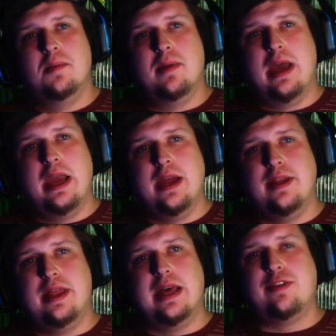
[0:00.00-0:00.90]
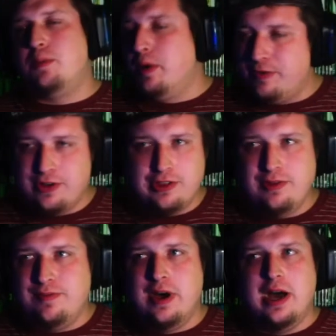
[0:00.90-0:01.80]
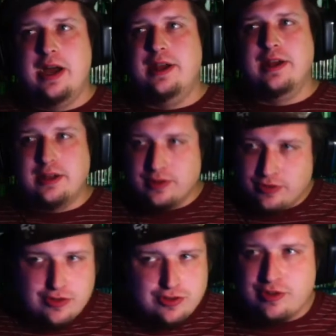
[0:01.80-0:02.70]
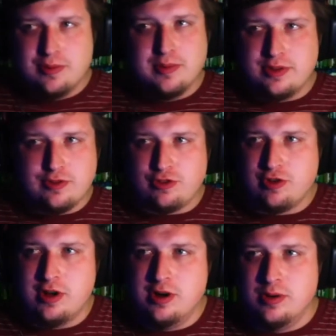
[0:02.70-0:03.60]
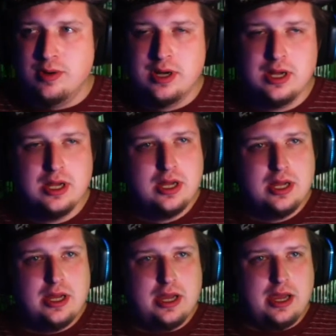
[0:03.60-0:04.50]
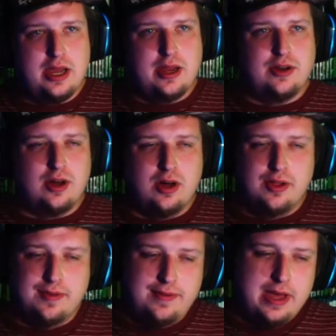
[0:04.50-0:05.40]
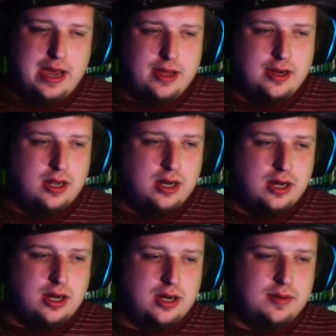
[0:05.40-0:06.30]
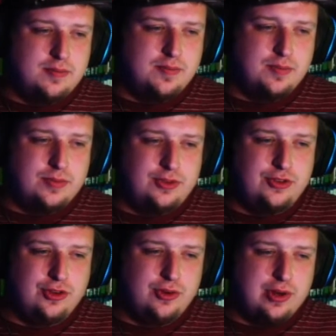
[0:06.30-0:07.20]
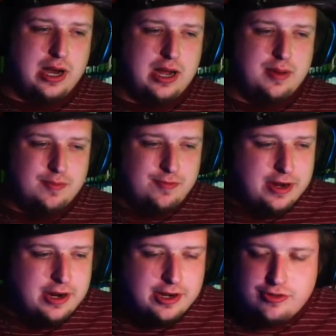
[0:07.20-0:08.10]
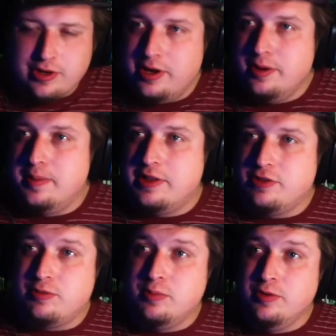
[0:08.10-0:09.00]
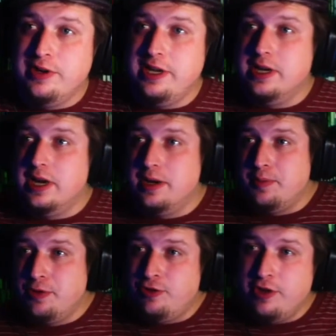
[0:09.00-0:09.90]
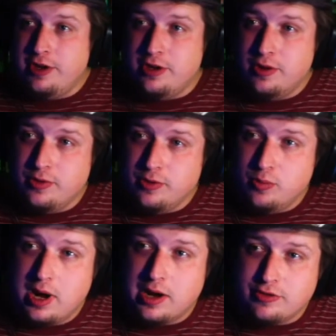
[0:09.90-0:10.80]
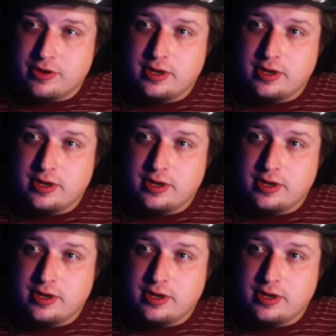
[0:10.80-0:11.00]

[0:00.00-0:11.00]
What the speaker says: And that's perfectly fine and consistent with the show and all of that. Dude, I'm very excited about this movie. I appreciate you going to watch it.